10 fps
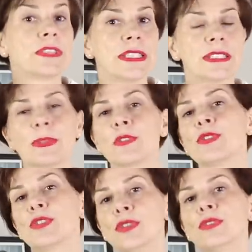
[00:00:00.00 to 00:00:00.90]
these
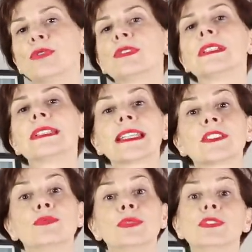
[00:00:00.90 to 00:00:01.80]
because you know that
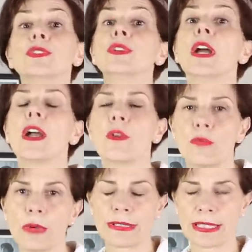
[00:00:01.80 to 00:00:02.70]
that will go
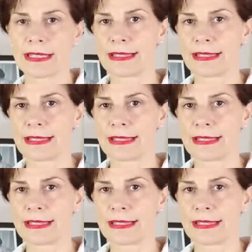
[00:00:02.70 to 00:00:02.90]
with